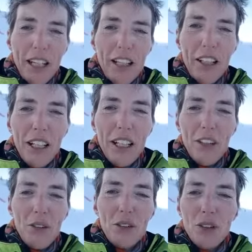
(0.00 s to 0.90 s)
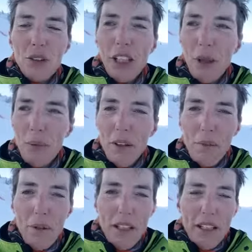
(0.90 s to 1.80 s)
How, how to help
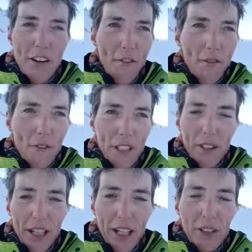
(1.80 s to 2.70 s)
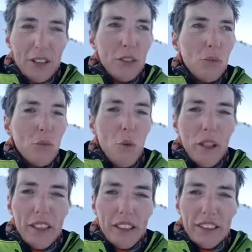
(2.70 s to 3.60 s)
them figure out
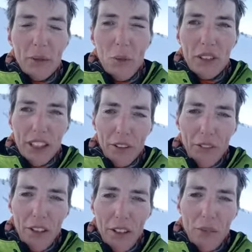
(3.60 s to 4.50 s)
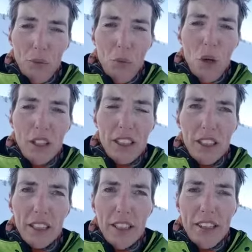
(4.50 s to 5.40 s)
what it is they want out of life, what
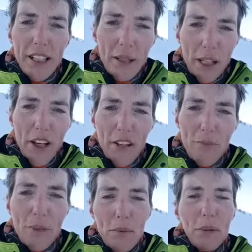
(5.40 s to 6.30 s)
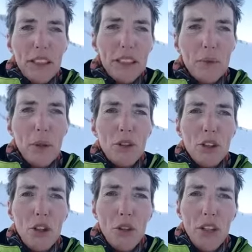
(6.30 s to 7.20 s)
their life map is supposed
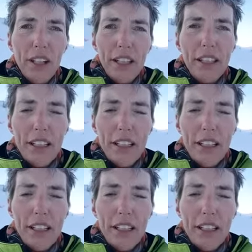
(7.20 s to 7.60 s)
to look like